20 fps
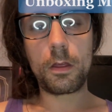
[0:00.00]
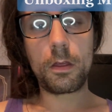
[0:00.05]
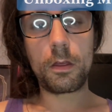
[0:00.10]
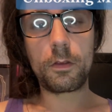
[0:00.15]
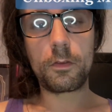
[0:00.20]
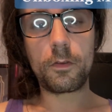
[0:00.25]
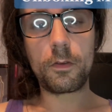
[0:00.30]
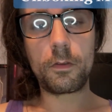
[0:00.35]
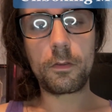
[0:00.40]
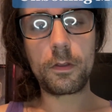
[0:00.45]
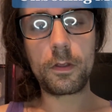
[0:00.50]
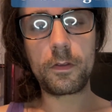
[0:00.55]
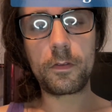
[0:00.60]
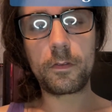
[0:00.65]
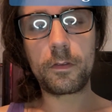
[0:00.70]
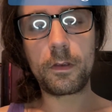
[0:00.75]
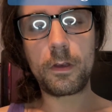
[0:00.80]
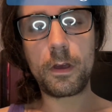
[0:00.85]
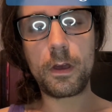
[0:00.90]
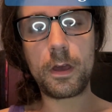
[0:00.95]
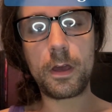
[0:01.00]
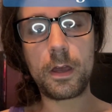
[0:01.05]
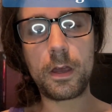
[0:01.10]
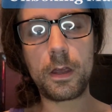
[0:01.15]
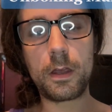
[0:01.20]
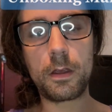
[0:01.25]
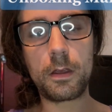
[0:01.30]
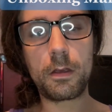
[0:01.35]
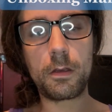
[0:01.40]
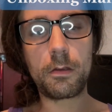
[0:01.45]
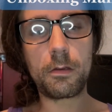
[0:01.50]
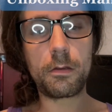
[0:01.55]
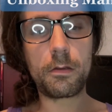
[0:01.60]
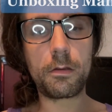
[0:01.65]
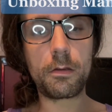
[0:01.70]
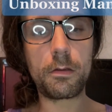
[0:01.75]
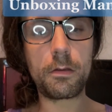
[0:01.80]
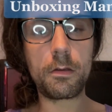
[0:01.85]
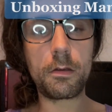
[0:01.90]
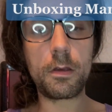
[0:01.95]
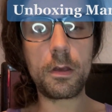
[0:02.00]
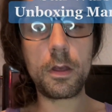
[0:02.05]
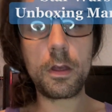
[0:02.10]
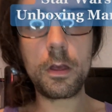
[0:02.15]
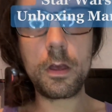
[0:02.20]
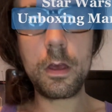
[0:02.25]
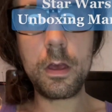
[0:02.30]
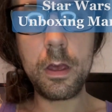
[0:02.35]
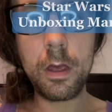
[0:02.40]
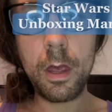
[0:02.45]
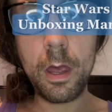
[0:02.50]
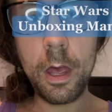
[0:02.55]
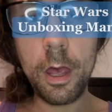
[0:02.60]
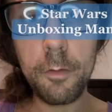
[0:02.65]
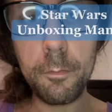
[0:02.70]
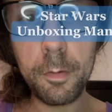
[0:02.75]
So this guy, I've